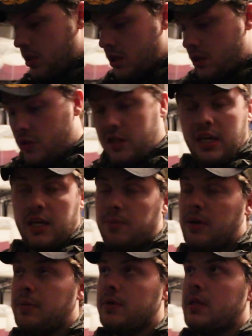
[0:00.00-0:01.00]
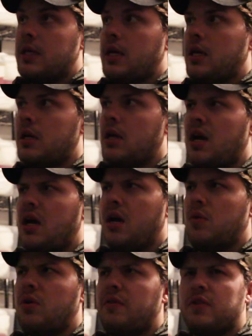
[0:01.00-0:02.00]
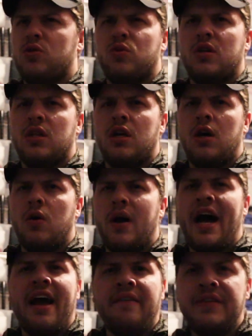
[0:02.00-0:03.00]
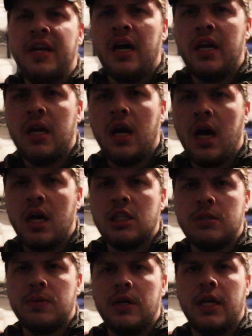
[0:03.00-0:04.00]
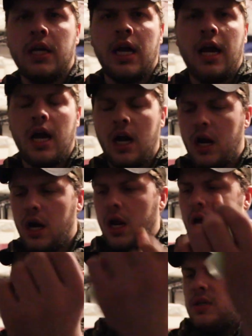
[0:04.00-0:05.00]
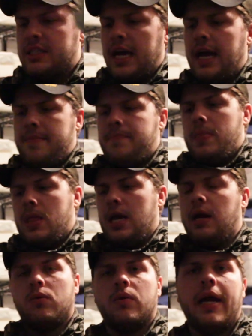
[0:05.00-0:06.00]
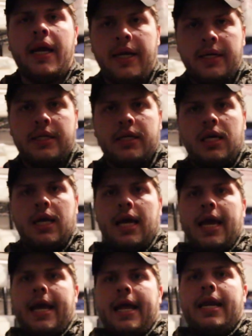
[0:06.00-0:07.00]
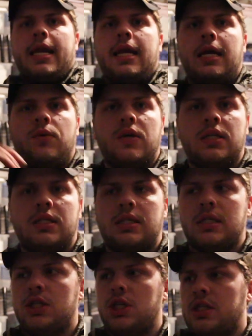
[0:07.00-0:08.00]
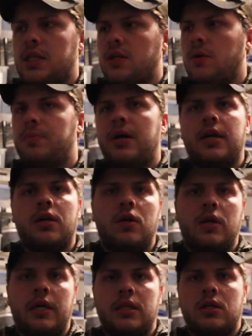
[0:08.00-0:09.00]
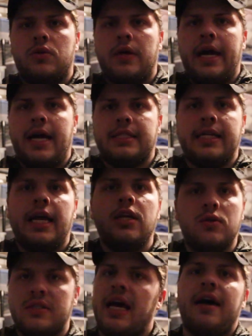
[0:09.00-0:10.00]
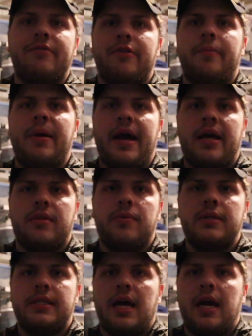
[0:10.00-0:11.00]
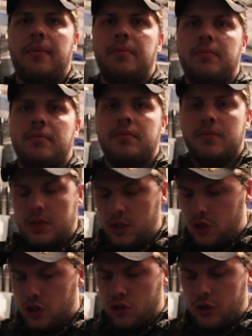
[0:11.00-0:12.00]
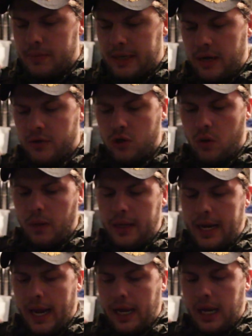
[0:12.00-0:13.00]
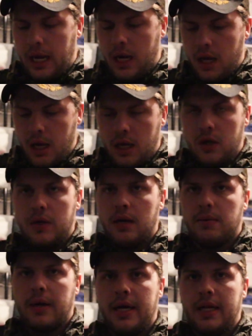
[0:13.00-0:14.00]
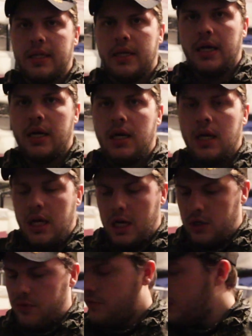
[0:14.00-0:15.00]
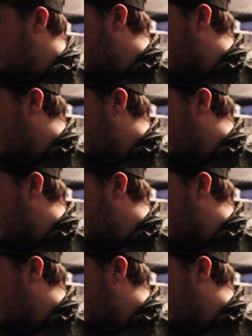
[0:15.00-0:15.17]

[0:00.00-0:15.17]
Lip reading: People think, what if it's real low? I've done one time it rained and it was just a little puddle in the grass, and I used that for a bath one time. You just strip down totally naked and you get right in there, and you fill,